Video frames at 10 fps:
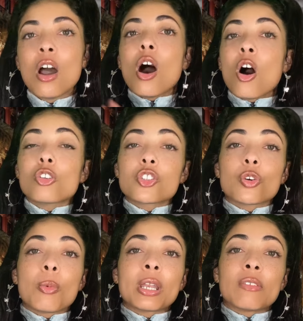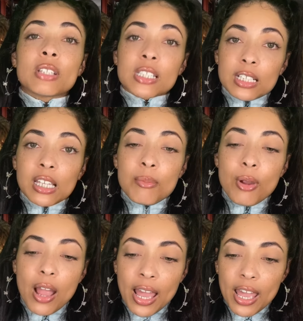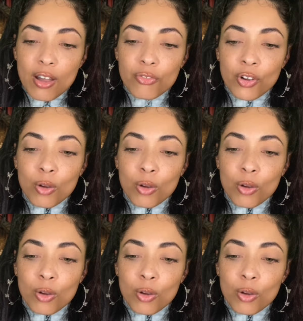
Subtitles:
Also, I want to give a disclaimer. I have